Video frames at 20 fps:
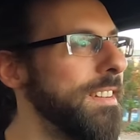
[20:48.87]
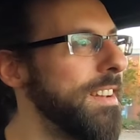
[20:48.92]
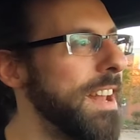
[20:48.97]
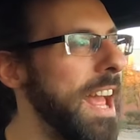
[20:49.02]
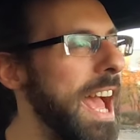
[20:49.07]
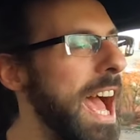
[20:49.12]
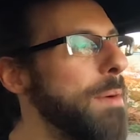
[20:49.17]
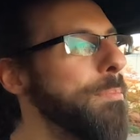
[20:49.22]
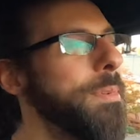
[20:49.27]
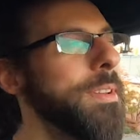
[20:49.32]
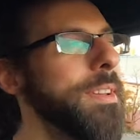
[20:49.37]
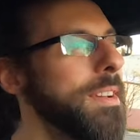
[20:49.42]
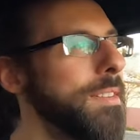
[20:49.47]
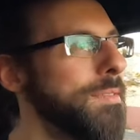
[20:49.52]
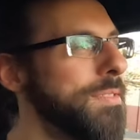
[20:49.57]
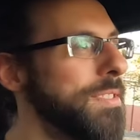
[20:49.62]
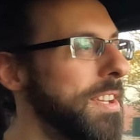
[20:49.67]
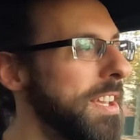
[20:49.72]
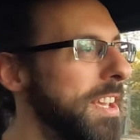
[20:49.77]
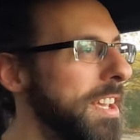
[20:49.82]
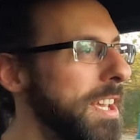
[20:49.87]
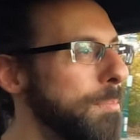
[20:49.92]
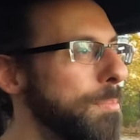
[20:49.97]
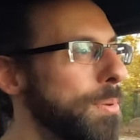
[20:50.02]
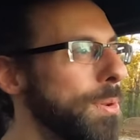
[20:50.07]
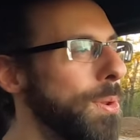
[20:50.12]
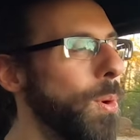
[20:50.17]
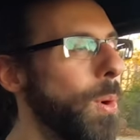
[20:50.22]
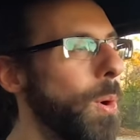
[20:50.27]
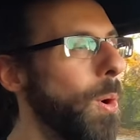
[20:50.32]
habit of saying it
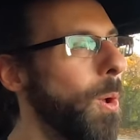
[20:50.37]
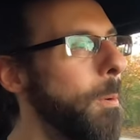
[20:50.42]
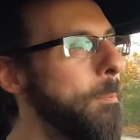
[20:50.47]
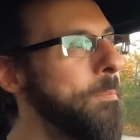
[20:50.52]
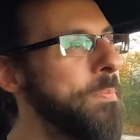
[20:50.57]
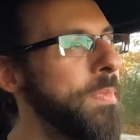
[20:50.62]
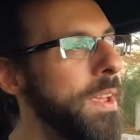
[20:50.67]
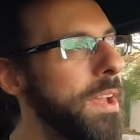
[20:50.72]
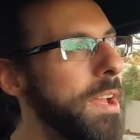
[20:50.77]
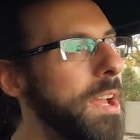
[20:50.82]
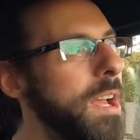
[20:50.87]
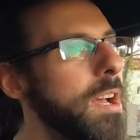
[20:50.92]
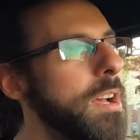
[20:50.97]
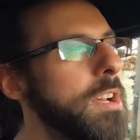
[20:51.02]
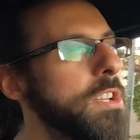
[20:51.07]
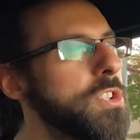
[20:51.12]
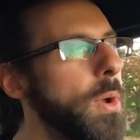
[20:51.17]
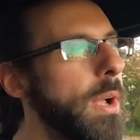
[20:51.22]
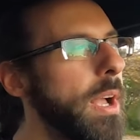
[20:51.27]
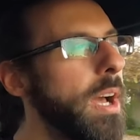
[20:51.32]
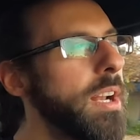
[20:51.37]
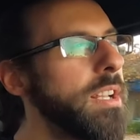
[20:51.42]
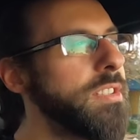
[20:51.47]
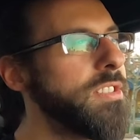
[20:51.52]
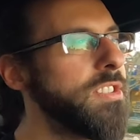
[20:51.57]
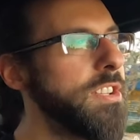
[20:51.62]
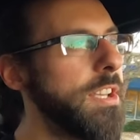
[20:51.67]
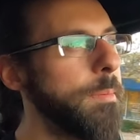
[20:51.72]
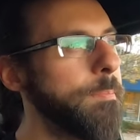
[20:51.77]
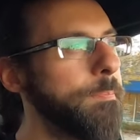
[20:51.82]
plural. So I gotta
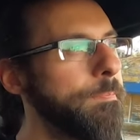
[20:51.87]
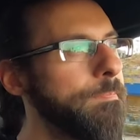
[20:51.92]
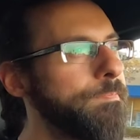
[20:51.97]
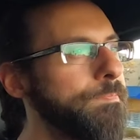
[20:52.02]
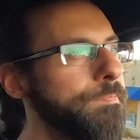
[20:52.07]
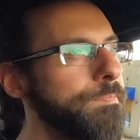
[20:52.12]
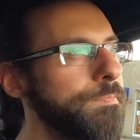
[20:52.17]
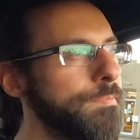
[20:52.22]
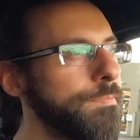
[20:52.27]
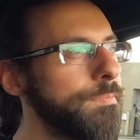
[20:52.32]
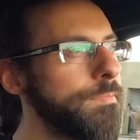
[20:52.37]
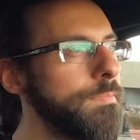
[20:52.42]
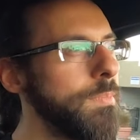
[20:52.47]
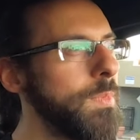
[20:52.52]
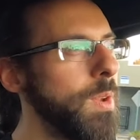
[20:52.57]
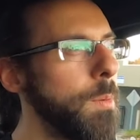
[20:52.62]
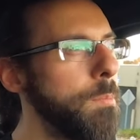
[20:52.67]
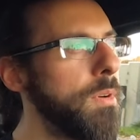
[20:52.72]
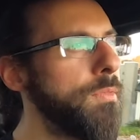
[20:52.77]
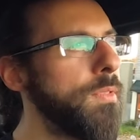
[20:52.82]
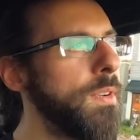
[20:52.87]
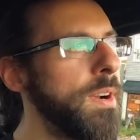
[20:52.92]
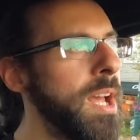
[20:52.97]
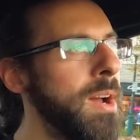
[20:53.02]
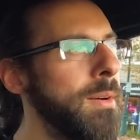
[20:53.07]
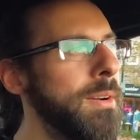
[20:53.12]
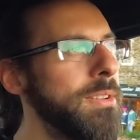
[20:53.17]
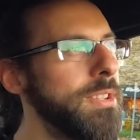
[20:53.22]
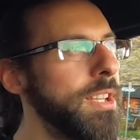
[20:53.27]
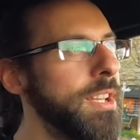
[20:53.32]
see. But for
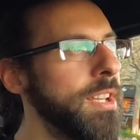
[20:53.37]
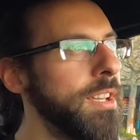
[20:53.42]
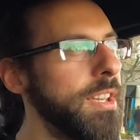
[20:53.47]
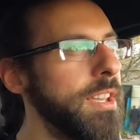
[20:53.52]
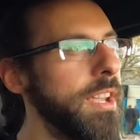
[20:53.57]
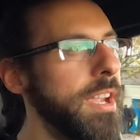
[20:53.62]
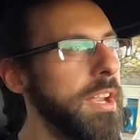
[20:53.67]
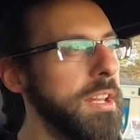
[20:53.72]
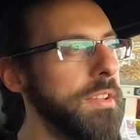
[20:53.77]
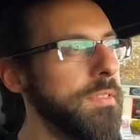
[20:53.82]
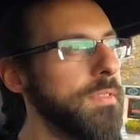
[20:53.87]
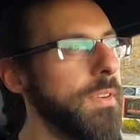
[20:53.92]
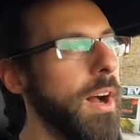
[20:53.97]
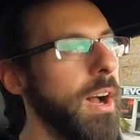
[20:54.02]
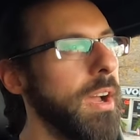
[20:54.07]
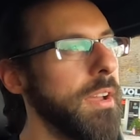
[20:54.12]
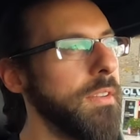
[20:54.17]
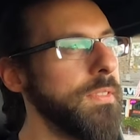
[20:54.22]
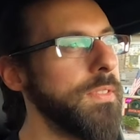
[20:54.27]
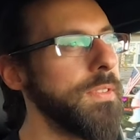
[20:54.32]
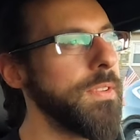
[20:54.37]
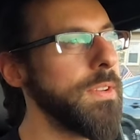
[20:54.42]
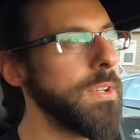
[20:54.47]
now, I think E85.